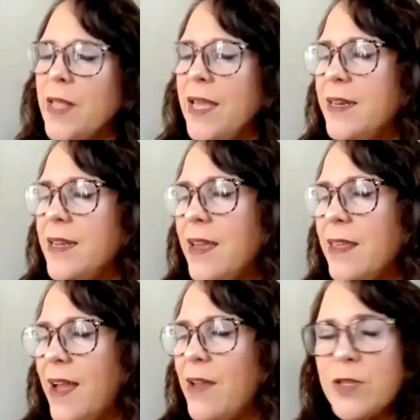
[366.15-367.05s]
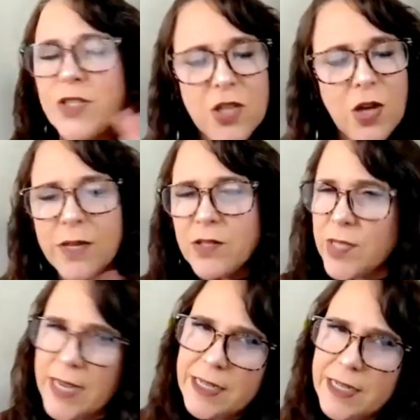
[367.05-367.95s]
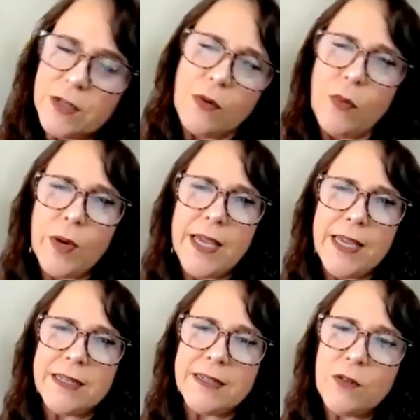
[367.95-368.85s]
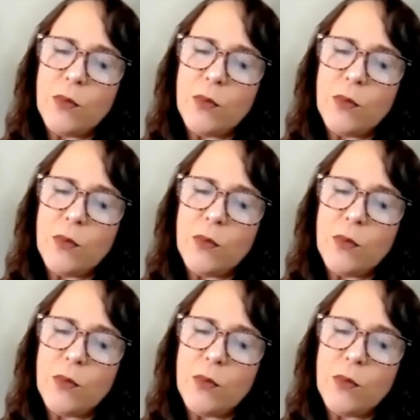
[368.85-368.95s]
And I was so excited when